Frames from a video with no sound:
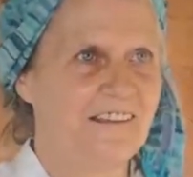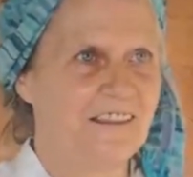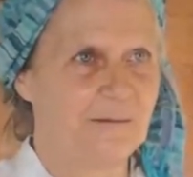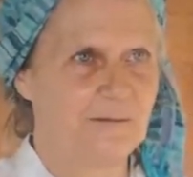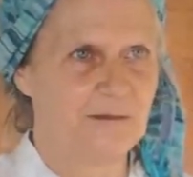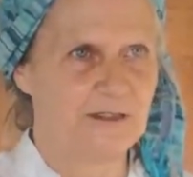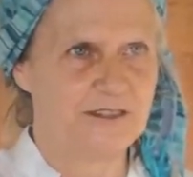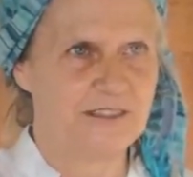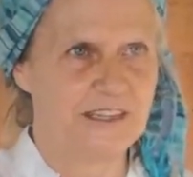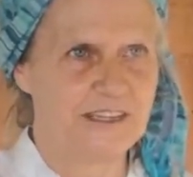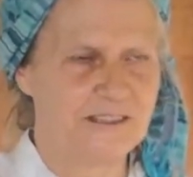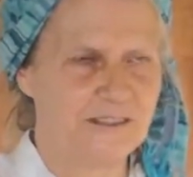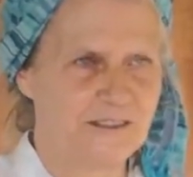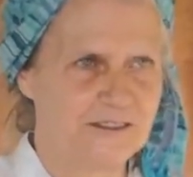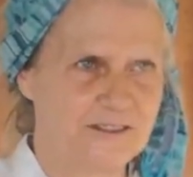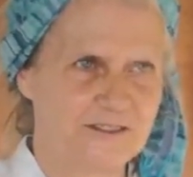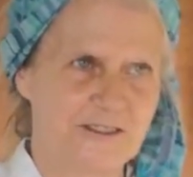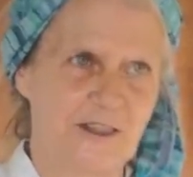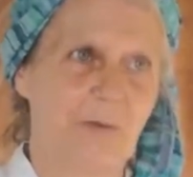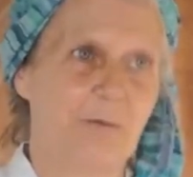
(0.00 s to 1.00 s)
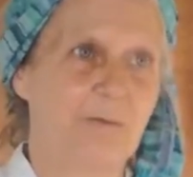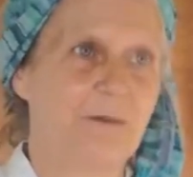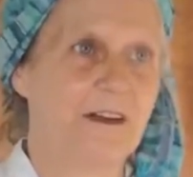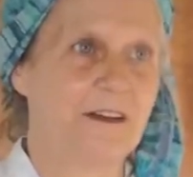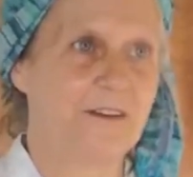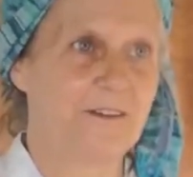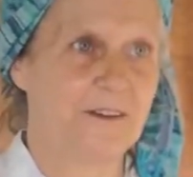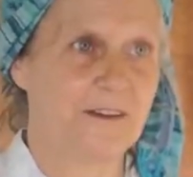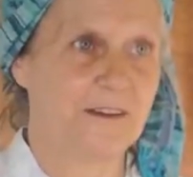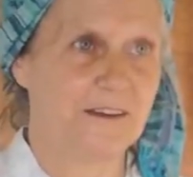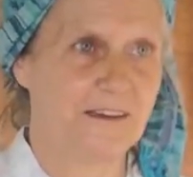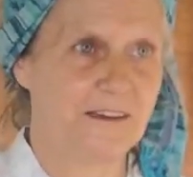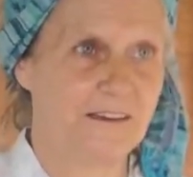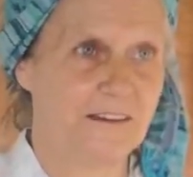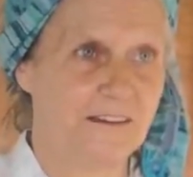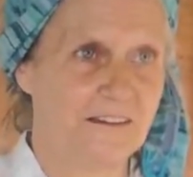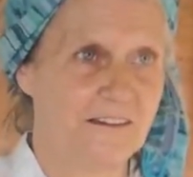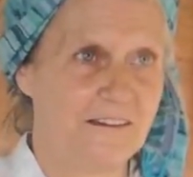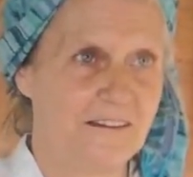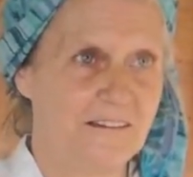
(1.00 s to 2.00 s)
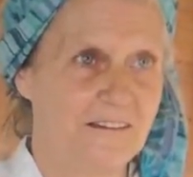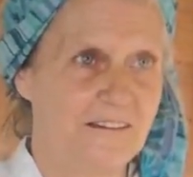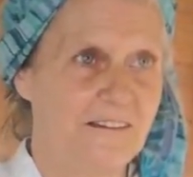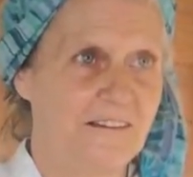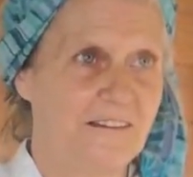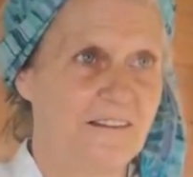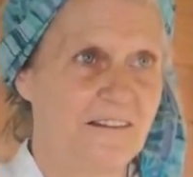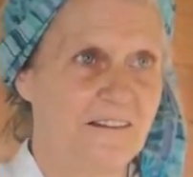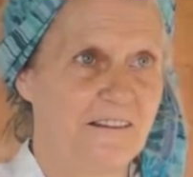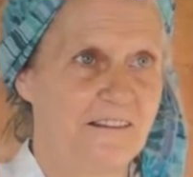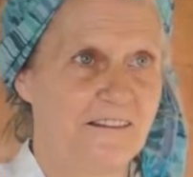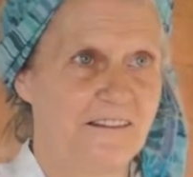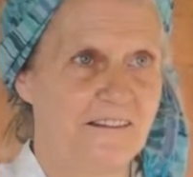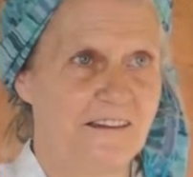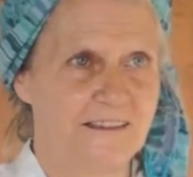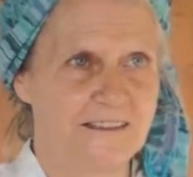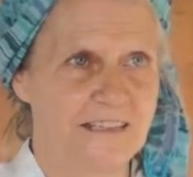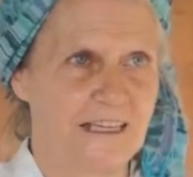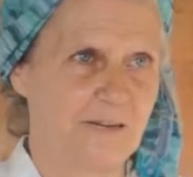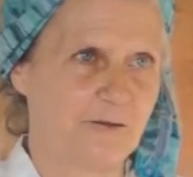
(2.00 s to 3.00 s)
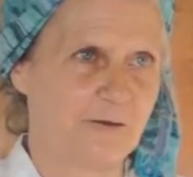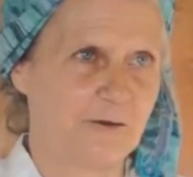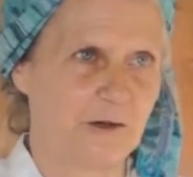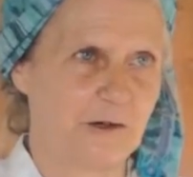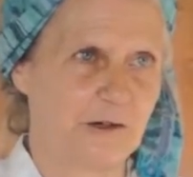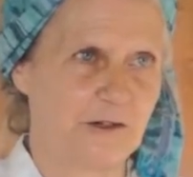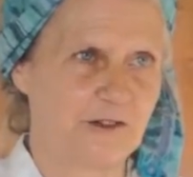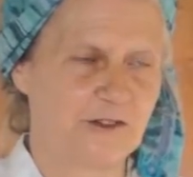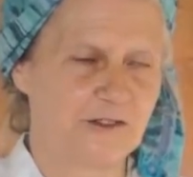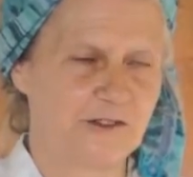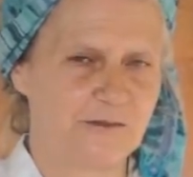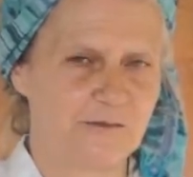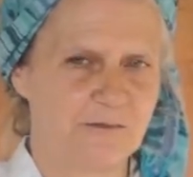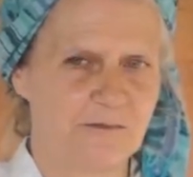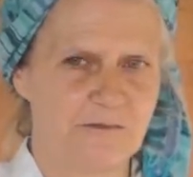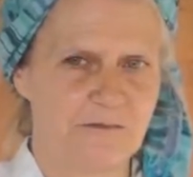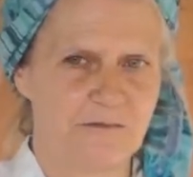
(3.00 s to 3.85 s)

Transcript: the mosquitoes stopped biting her. And then, of course,